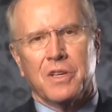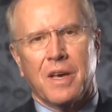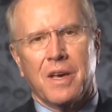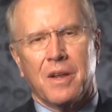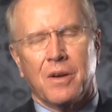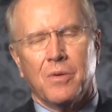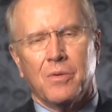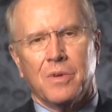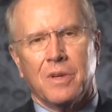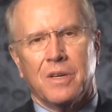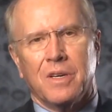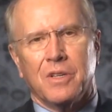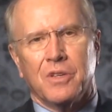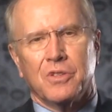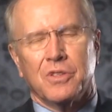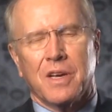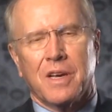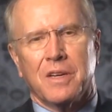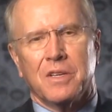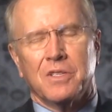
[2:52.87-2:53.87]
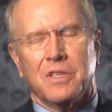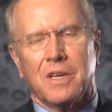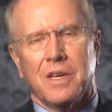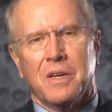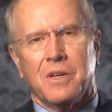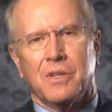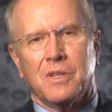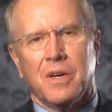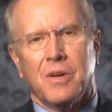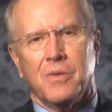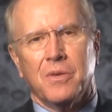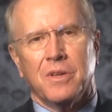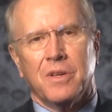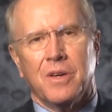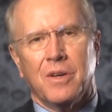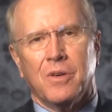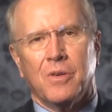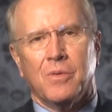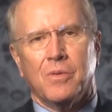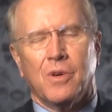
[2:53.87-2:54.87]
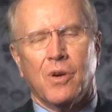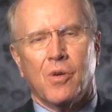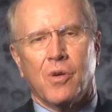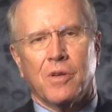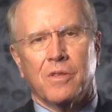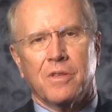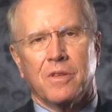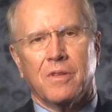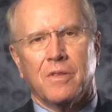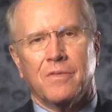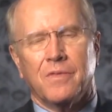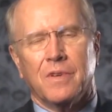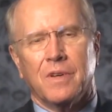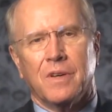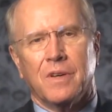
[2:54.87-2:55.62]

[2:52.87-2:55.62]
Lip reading: out on the other side of San Antonio, north of